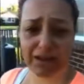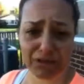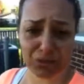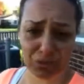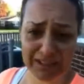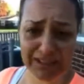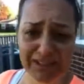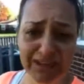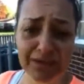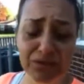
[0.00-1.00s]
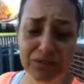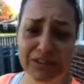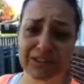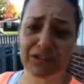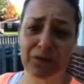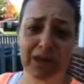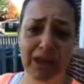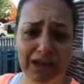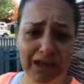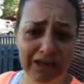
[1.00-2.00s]
His wrist was
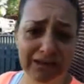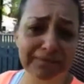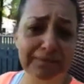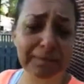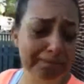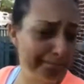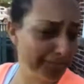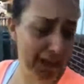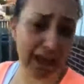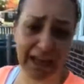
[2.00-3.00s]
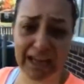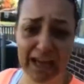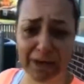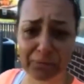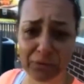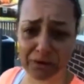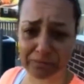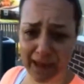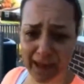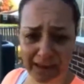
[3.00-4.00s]
dislocated. And he had to put
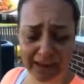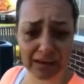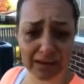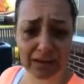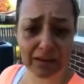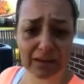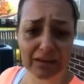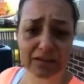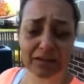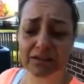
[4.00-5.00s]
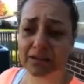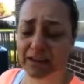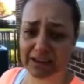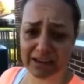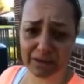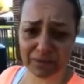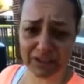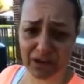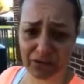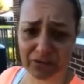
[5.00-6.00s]
it back in
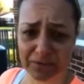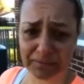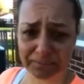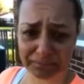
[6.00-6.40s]
himself.